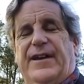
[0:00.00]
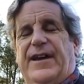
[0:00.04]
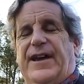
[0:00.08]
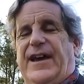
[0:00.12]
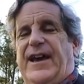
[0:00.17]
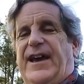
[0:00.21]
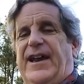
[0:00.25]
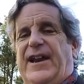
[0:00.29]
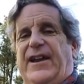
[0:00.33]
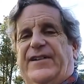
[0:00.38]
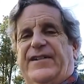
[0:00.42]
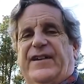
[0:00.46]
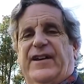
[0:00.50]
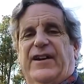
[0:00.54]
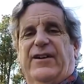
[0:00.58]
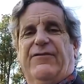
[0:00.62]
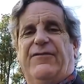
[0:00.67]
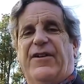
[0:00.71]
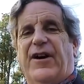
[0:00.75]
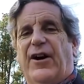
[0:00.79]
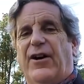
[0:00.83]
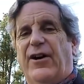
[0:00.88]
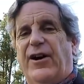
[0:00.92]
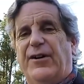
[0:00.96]
and it's going to
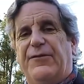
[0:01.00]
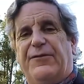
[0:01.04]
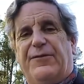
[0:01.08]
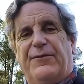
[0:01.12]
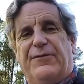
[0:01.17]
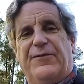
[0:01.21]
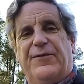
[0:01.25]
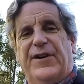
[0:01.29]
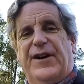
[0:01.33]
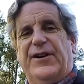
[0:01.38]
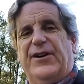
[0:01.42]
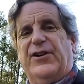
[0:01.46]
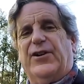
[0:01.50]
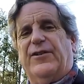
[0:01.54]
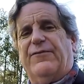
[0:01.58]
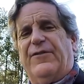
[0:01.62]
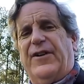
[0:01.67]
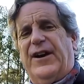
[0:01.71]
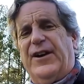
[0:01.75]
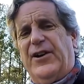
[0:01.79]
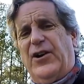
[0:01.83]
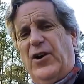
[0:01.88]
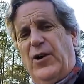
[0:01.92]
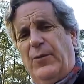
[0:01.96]
vary from vendor to
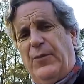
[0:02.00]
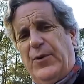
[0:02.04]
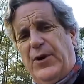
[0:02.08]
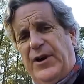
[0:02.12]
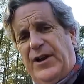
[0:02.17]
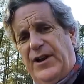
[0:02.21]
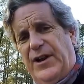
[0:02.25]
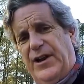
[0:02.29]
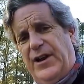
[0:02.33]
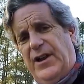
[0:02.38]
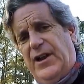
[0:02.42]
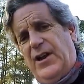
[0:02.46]
vendor, but